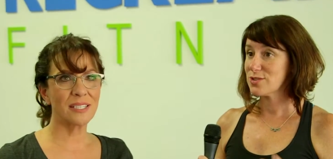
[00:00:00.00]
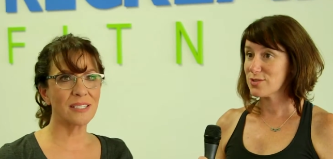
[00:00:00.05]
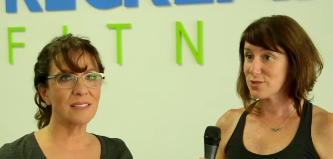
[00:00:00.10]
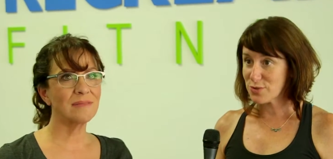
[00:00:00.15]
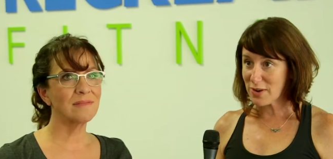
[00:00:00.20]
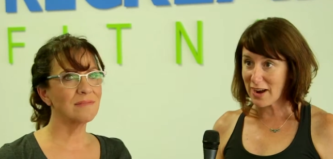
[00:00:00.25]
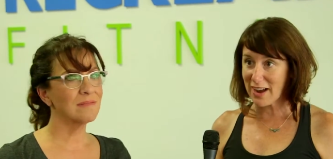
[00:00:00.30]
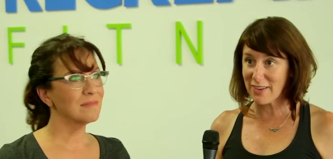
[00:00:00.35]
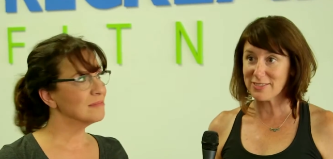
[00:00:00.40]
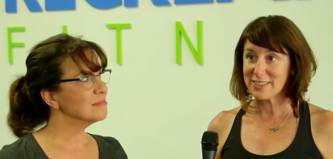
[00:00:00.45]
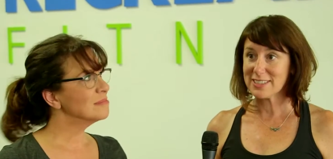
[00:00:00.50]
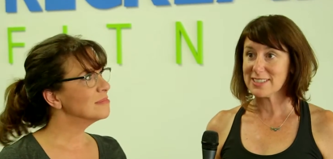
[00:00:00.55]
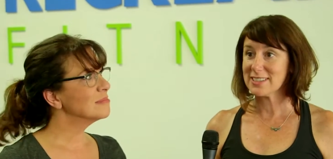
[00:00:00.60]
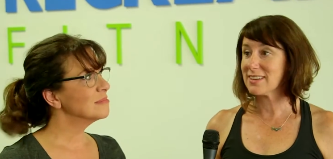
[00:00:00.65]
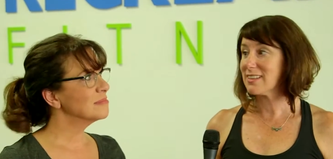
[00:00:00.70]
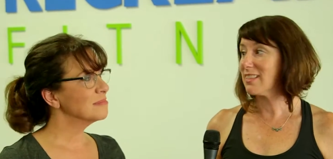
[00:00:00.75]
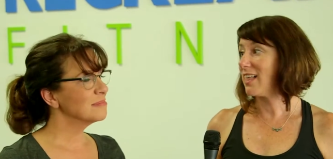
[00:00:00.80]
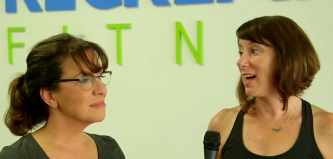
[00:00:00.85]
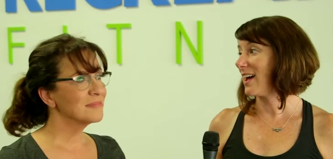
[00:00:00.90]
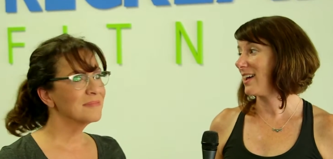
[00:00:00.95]
Speaker 1: traveling to
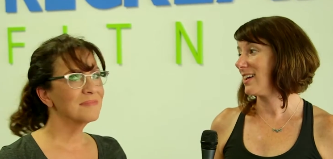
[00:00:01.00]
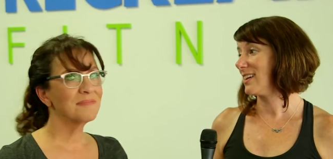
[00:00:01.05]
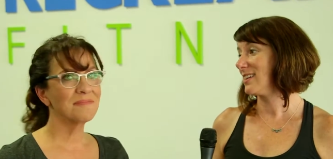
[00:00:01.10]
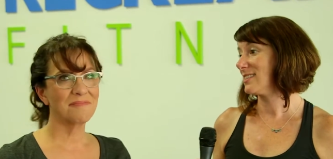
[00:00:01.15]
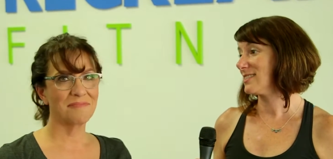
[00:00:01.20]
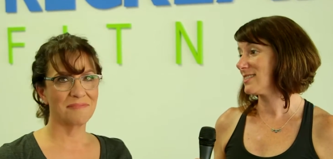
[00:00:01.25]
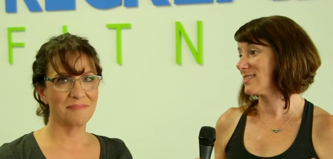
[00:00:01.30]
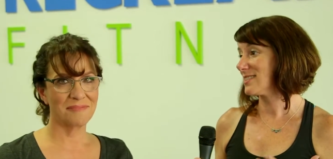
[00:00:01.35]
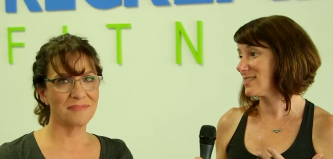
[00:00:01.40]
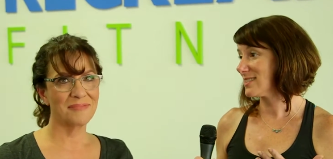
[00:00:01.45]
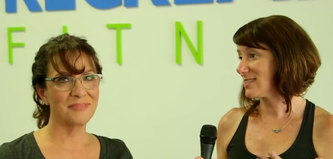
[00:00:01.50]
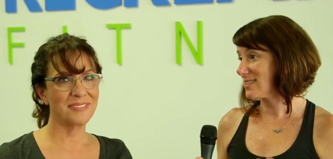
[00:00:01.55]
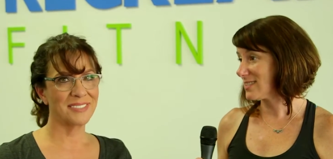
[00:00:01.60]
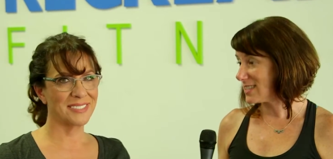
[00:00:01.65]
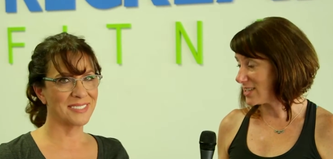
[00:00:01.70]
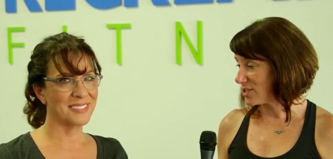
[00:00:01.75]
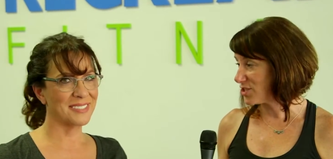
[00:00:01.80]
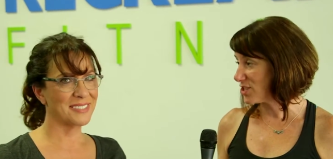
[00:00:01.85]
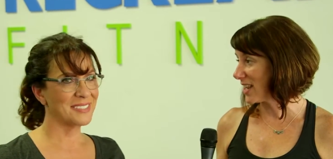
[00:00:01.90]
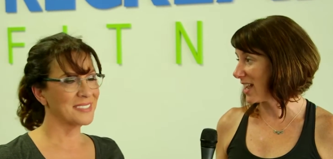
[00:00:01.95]
clients,
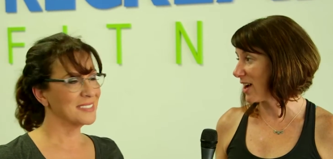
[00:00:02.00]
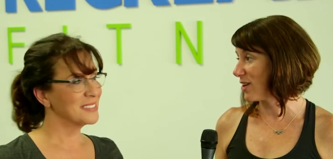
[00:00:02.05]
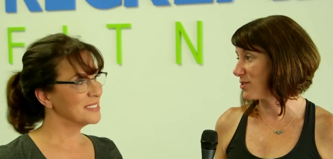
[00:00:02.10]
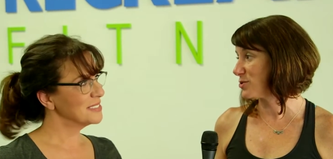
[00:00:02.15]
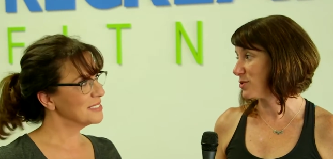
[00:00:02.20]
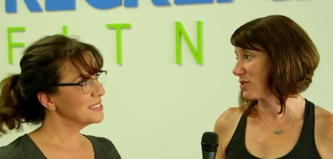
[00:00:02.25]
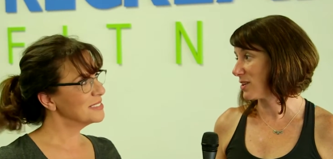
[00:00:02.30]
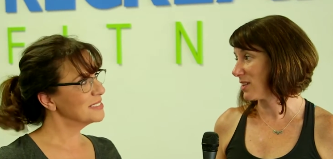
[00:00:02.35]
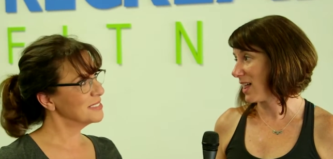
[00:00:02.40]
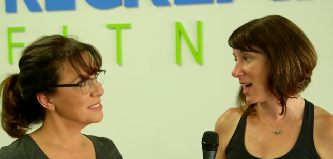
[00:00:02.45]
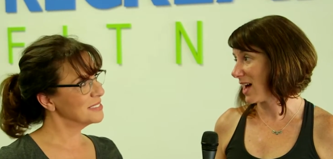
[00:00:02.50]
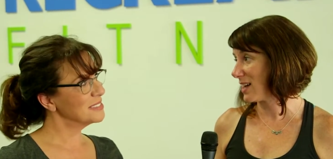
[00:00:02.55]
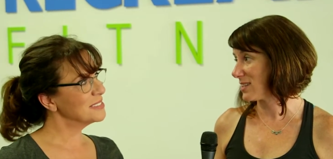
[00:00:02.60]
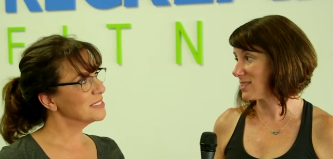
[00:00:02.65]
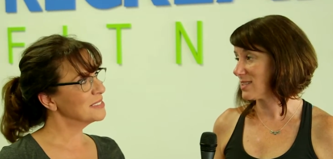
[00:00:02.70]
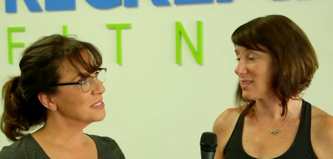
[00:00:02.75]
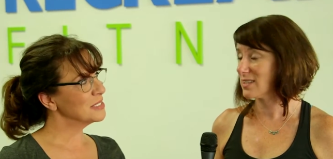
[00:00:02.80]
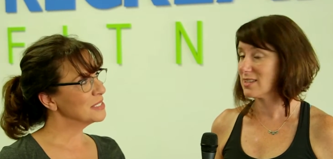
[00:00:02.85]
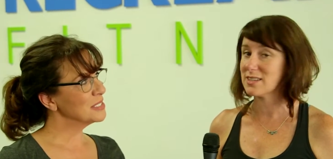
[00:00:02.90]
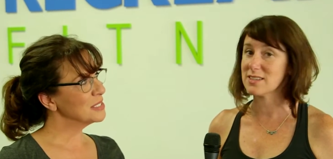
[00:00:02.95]
teaching outdoor
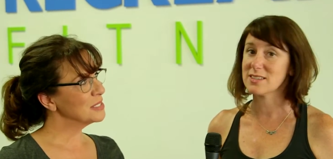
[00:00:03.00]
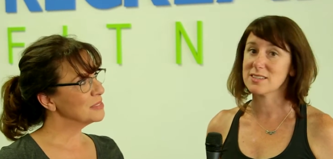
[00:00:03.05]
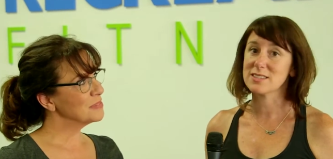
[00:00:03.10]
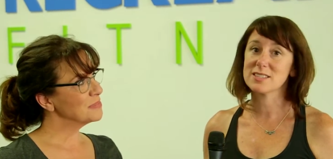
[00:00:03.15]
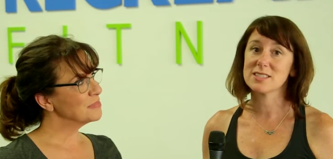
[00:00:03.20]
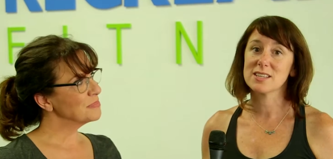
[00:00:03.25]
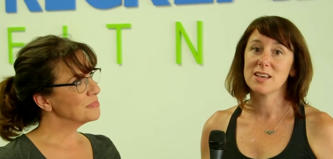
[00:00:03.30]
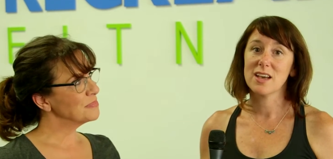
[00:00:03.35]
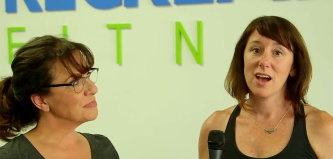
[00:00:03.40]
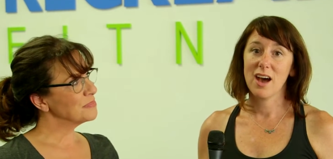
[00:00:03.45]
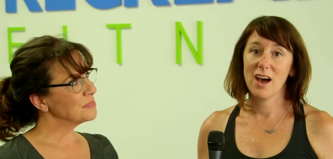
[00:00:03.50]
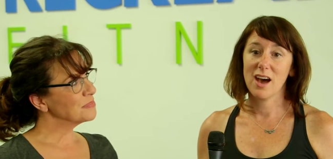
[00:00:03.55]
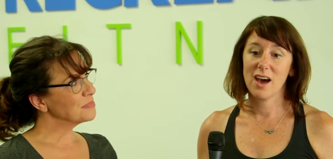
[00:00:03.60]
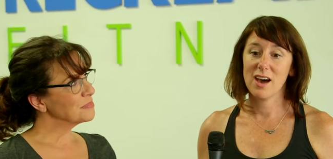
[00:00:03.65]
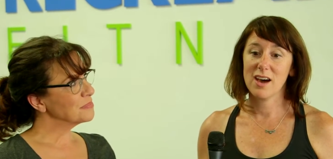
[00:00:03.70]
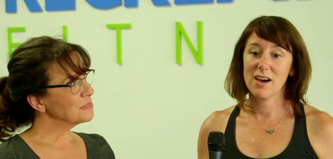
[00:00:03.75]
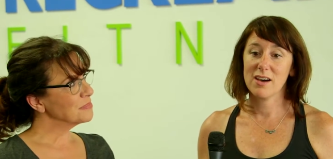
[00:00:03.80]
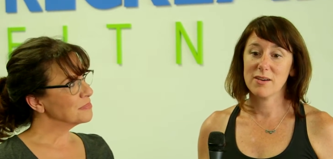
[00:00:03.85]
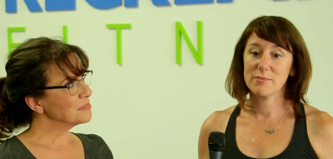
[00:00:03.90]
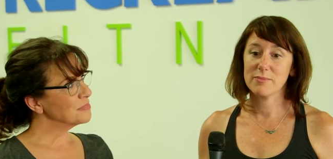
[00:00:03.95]
classes,
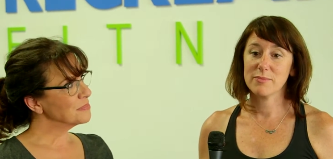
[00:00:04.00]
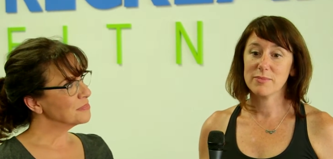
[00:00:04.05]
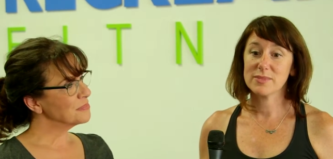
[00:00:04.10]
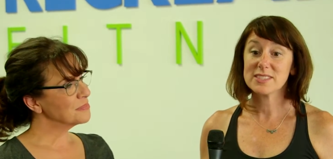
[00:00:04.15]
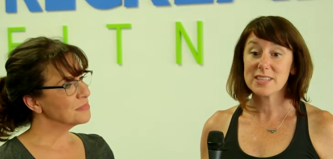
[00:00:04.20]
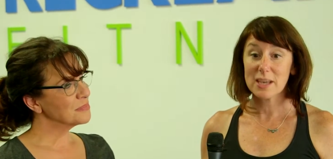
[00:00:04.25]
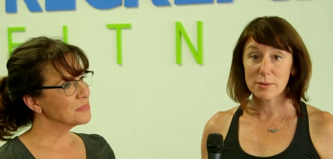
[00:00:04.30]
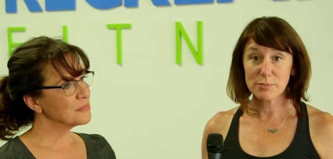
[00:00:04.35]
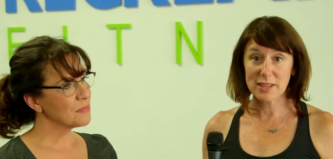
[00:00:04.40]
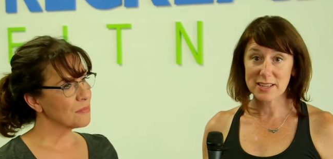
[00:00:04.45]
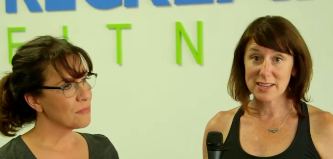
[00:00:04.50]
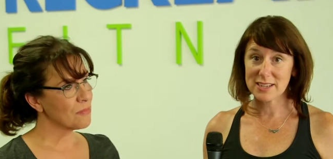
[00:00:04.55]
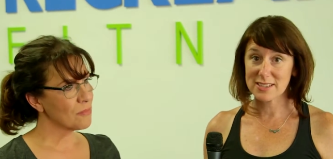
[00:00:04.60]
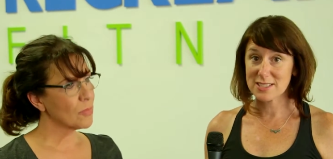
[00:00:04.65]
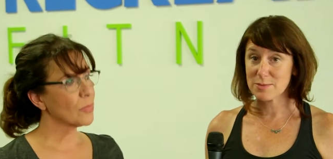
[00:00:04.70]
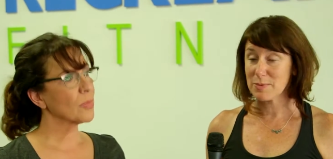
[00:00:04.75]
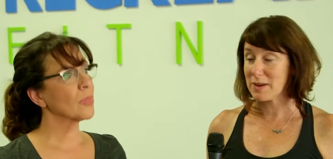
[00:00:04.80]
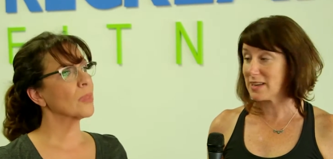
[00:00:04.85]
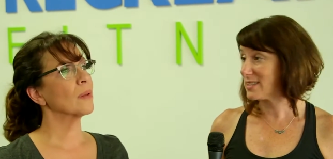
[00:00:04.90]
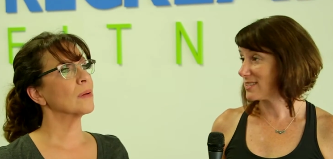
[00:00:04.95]
um, subletting
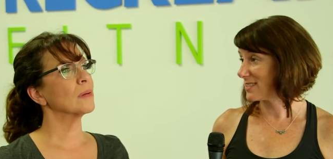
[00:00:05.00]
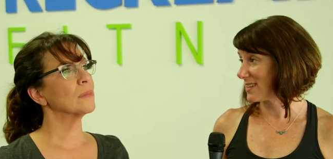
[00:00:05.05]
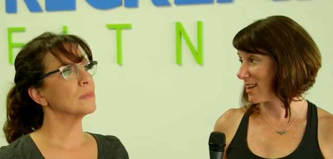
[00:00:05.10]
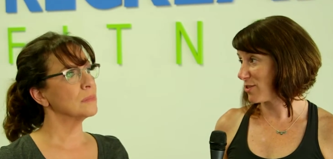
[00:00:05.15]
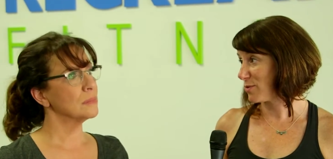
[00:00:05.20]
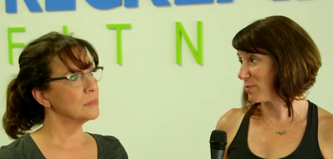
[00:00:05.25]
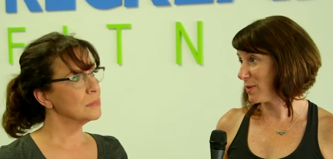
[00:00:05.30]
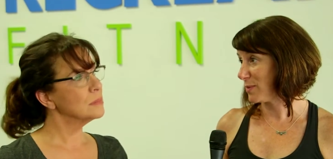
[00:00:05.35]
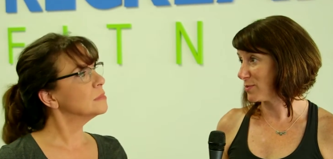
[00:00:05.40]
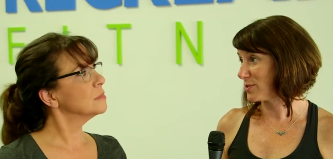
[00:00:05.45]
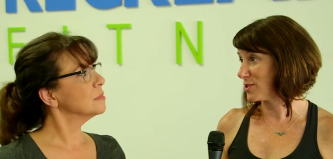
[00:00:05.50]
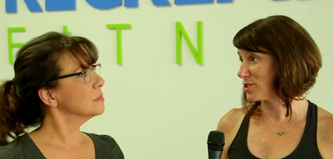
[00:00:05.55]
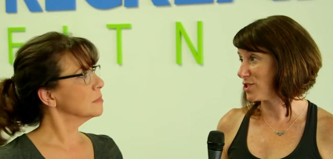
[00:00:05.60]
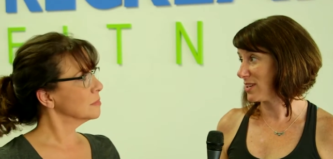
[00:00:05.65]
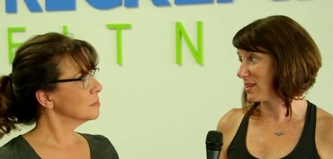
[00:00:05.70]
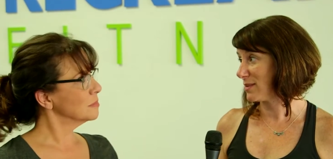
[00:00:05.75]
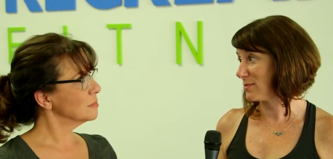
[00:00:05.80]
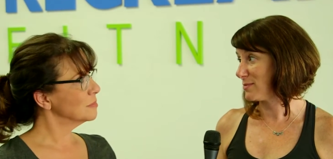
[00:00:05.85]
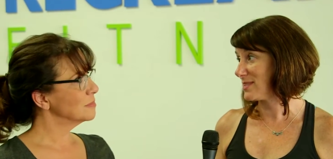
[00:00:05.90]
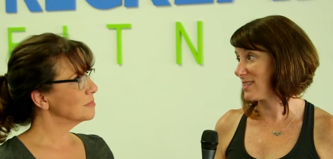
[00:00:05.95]
space in other people's
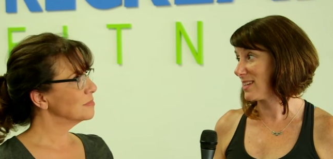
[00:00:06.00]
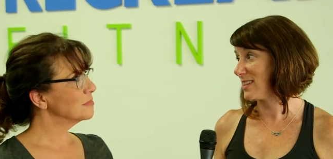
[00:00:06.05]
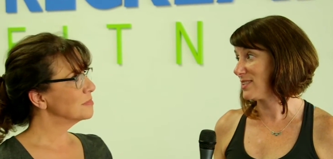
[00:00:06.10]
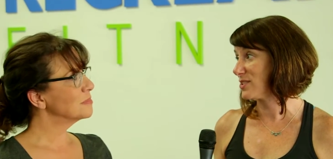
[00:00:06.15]
gyms.